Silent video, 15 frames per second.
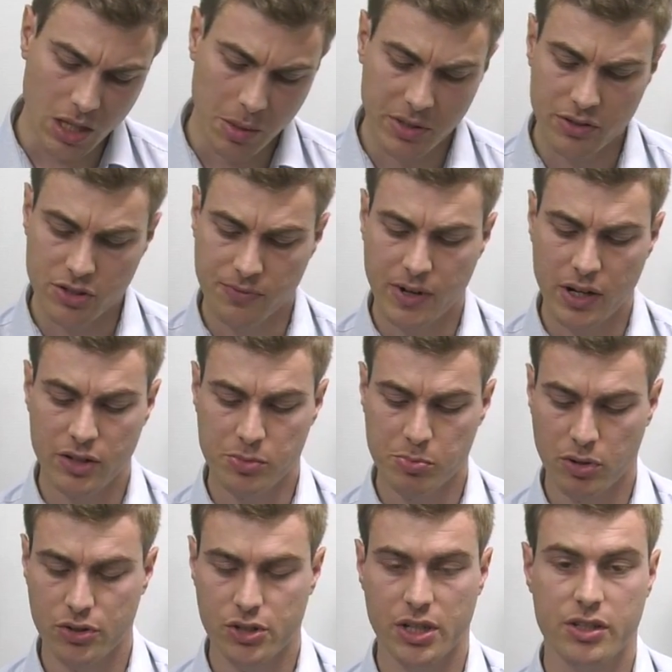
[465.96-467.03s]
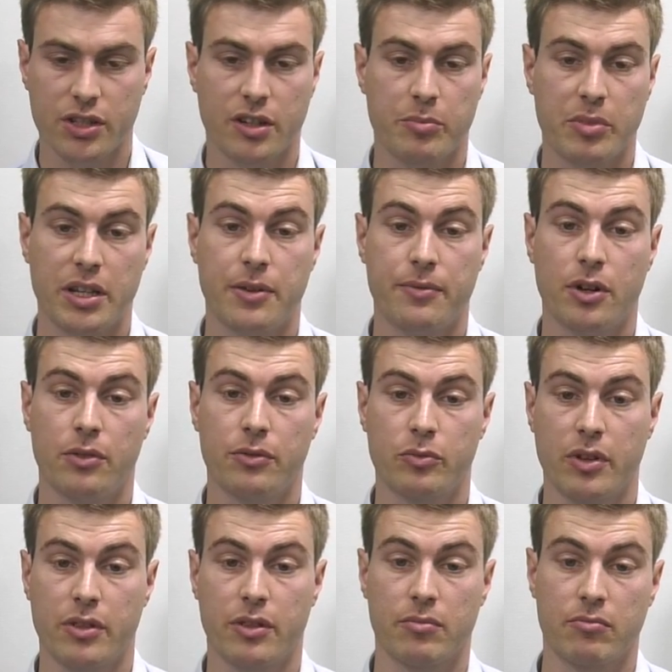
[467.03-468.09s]
mean, there's various projects that I've been involved
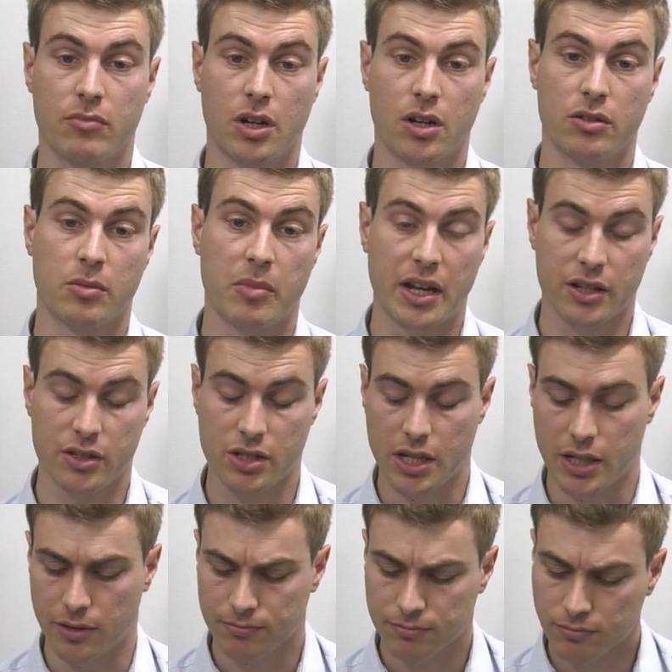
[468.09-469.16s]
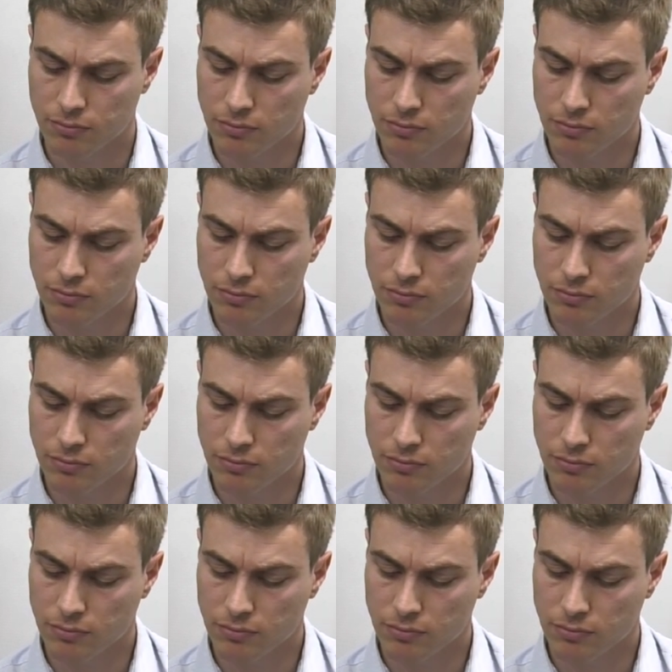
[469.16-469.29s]
with on the magazine,